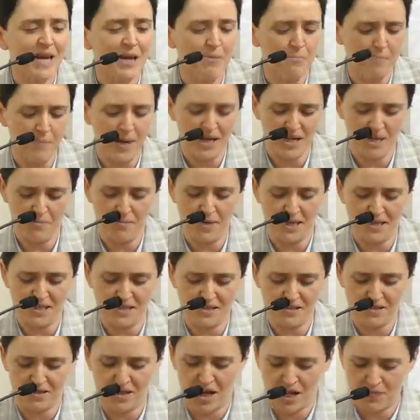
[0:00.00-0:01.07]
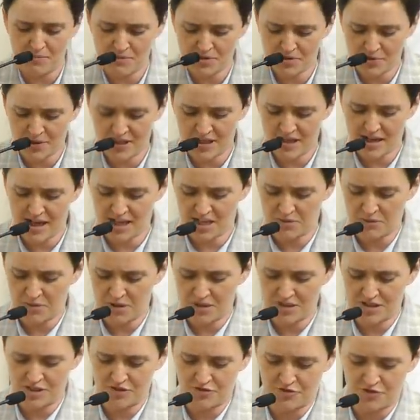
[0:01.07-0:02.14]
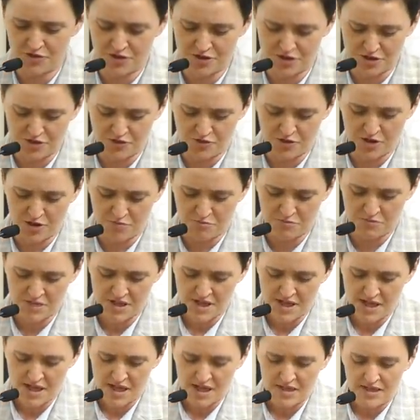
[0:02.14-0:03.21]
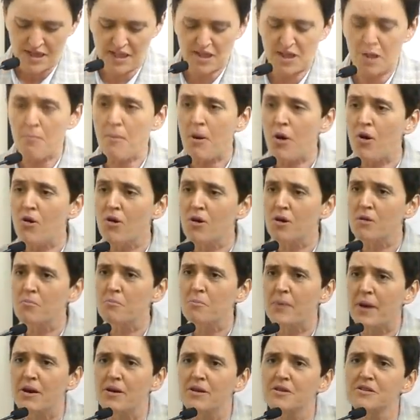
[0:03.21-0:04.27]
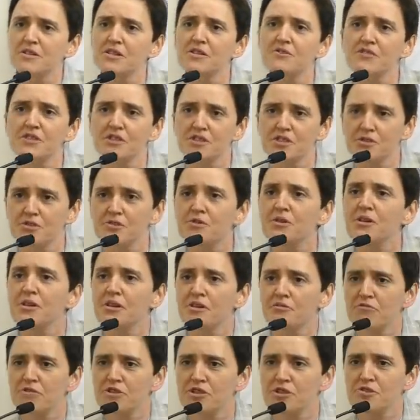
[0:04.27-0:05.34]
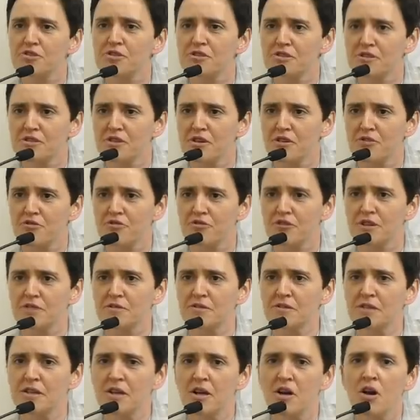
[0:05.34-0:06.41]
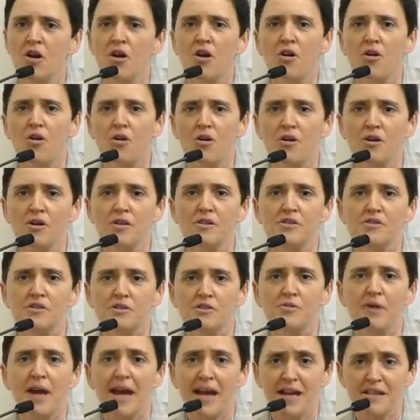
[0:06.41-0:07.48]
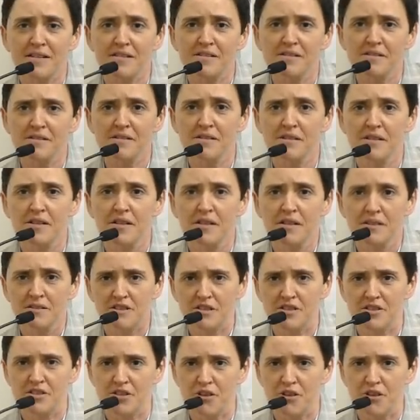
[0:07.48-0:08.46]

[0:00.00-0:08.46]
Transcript: say many, many times when an animal is in front of him that the moral imperative is to reduce the suffering or to end the